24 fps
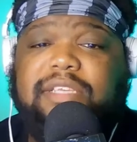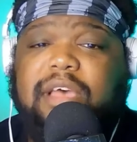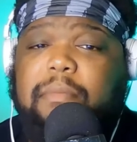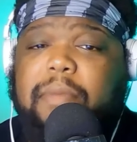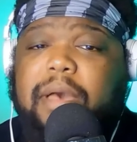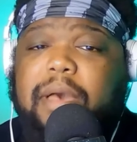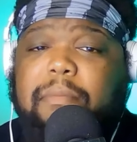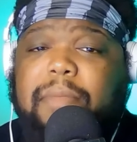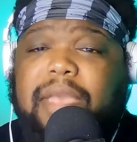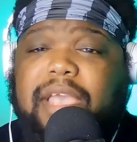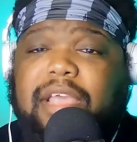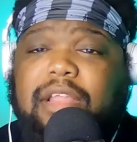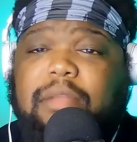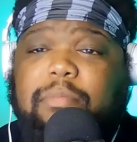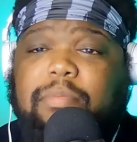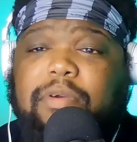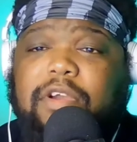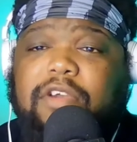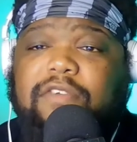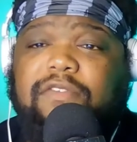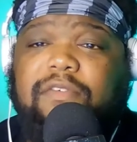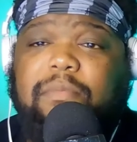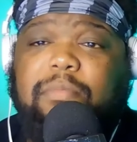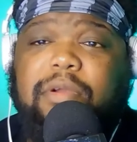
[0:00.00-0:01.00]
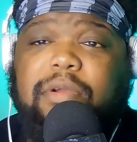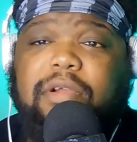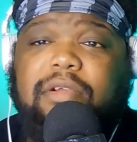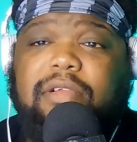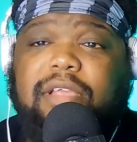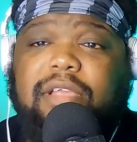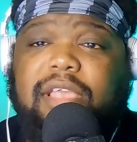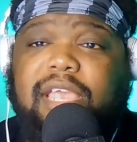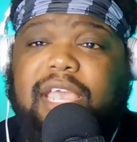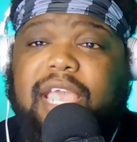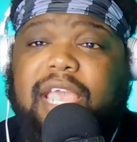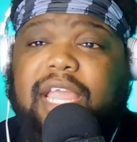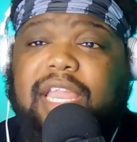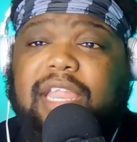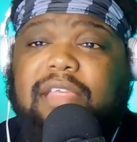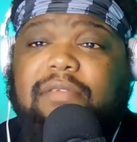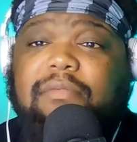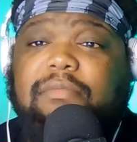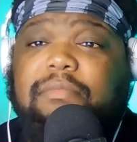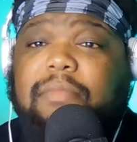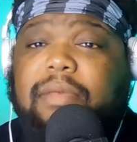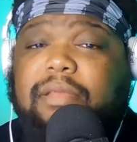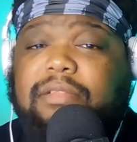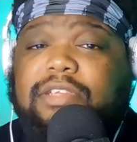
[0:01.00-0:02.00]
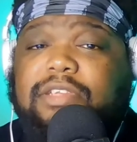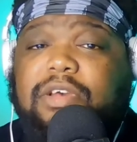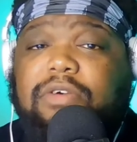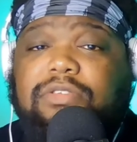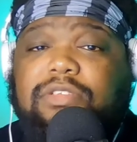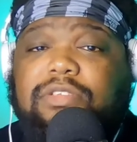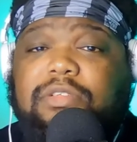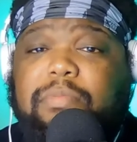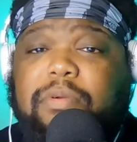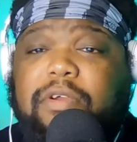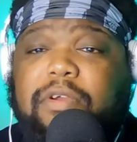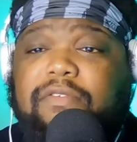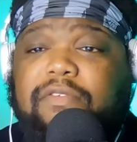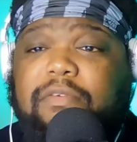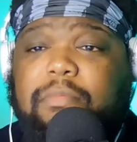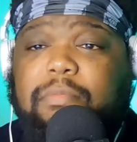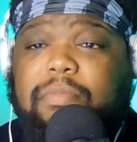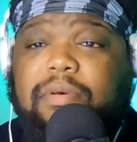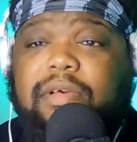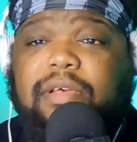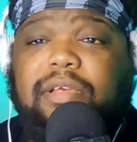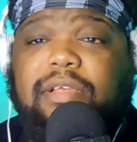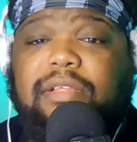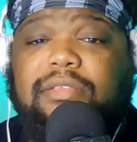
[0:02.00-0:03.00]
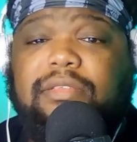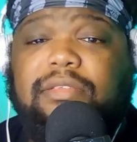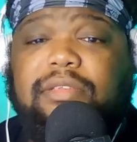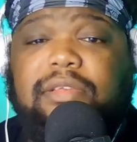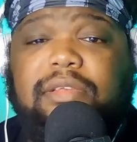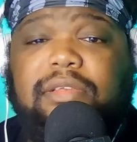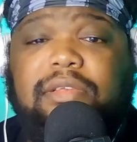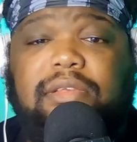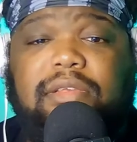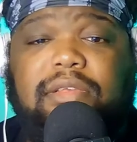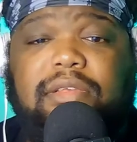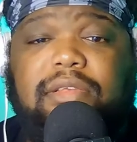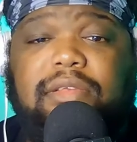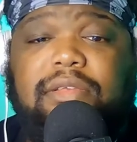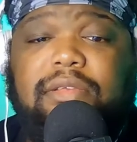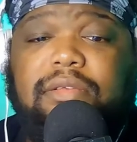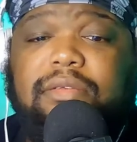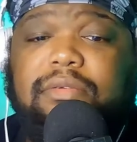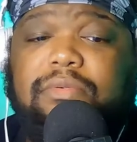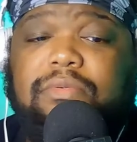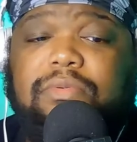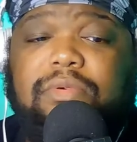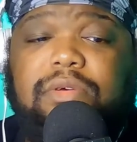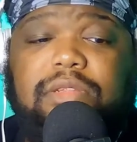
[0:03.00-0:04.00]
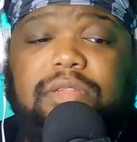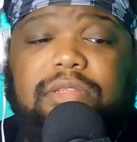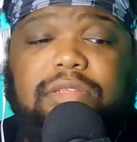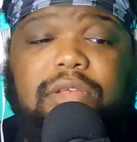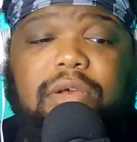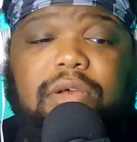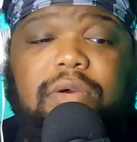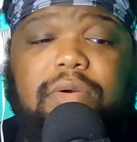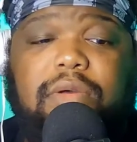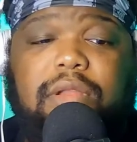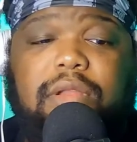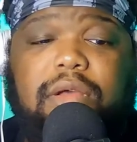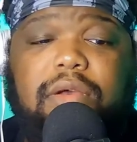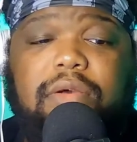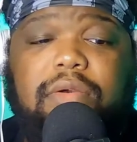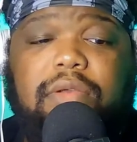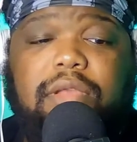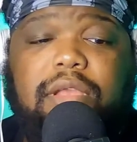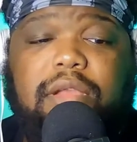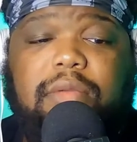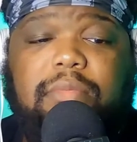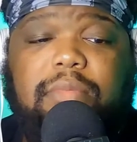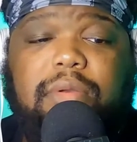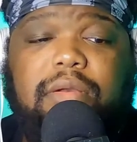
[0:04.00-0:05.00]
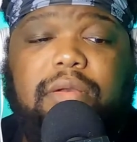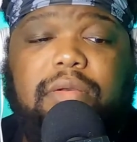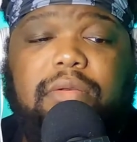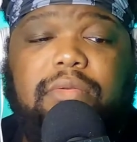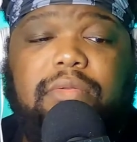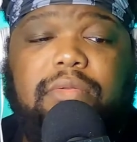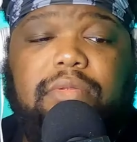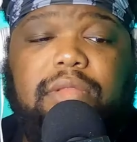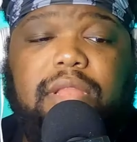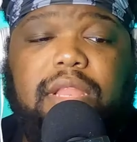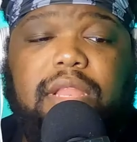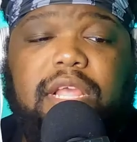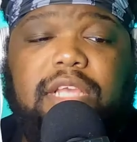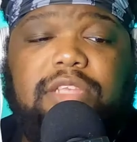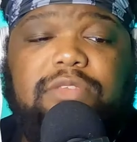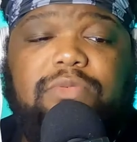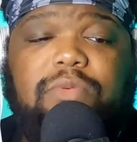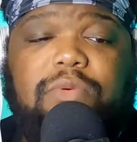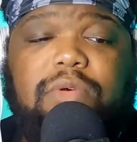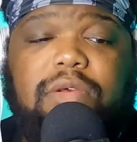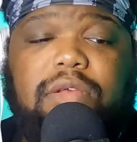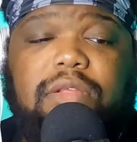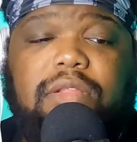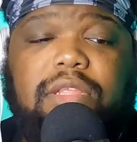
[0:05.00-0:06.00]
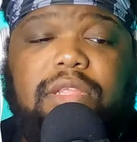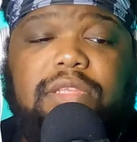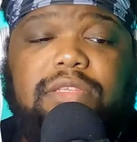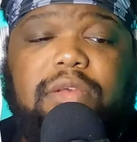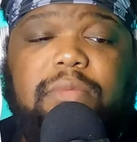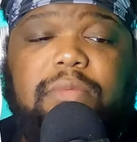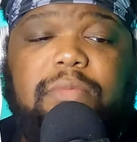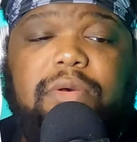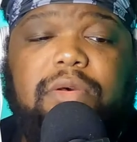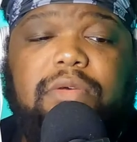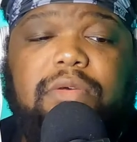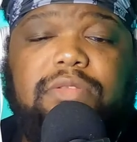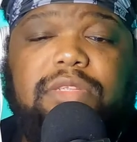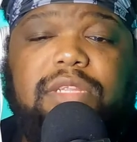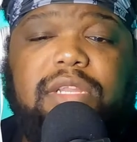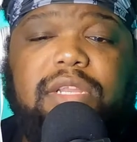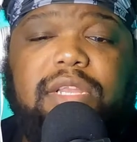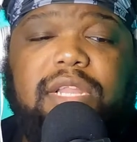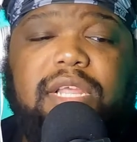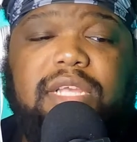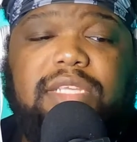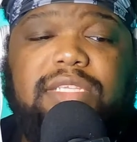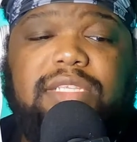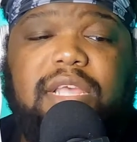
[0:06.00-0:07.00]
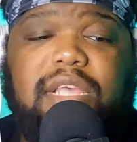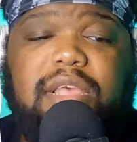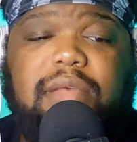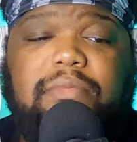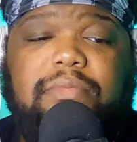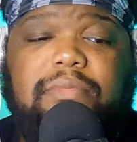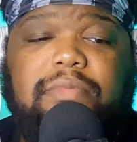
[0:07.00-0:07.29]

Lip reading: about making a perfect burger. He can't even toast the perfect buns. What is going on here, bro? Next one. Let's go on to the next step.